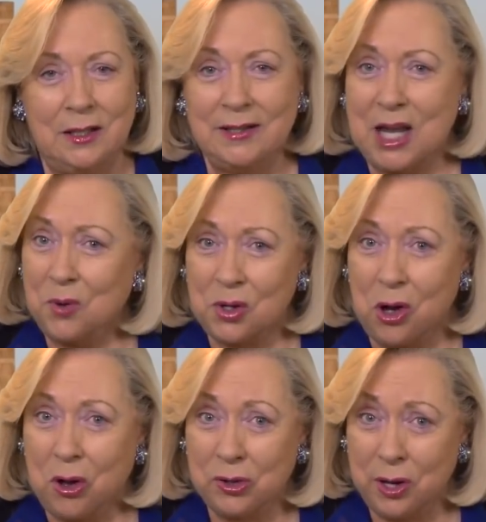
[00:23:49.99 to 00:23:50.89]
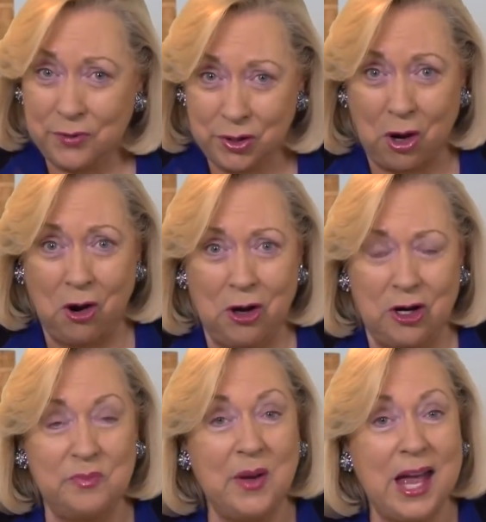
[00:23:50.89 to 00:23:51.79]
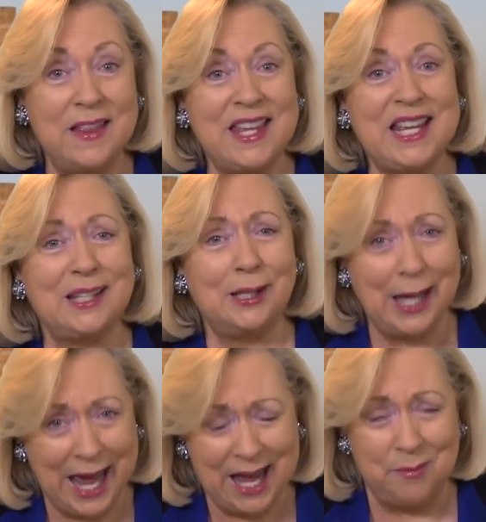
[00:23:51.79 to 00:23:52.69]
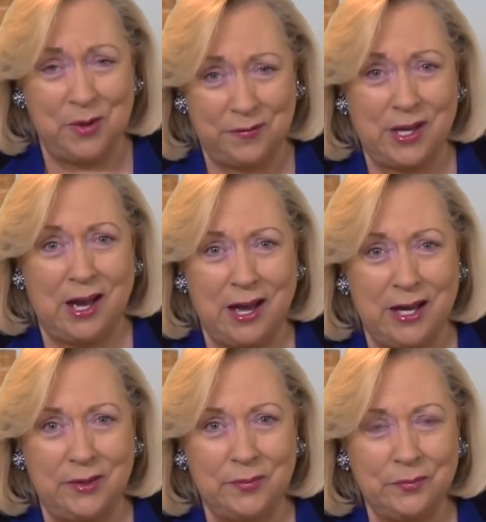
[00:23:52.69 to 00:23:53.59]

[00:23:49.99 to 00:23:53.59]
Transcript: They were caught off guard by the Lamb of God.